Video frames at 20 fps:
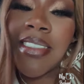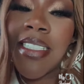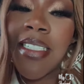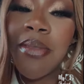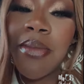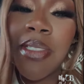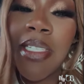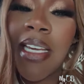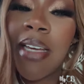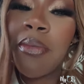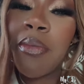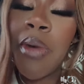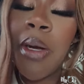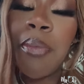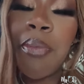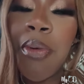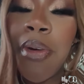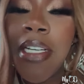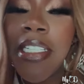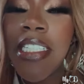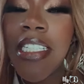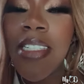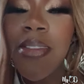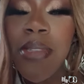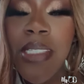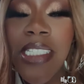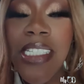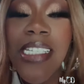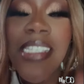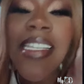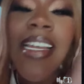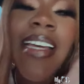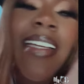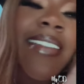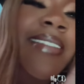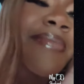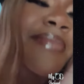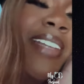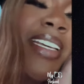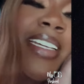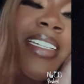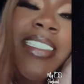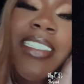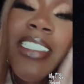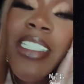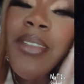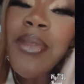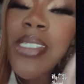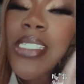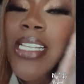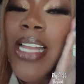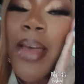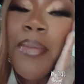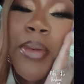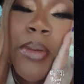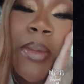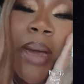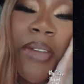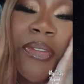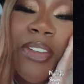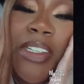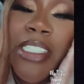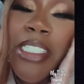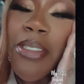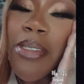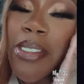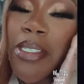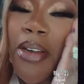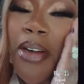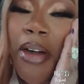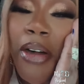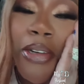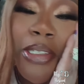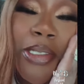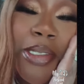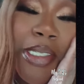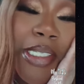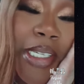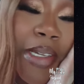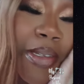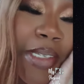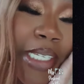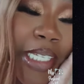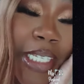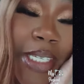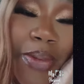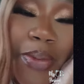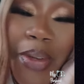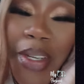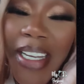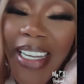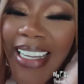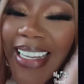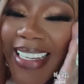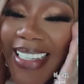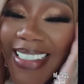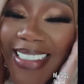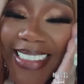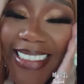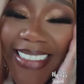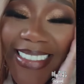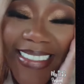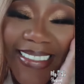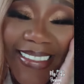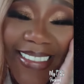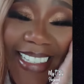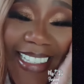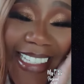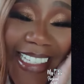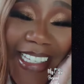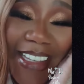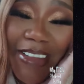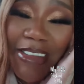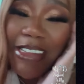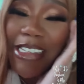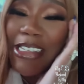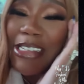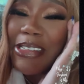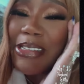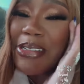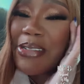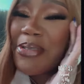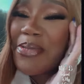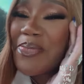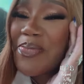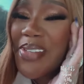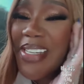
she, at one point, she was just like, she was slapping my face. She was going, oh, you're so sweet and so stupid.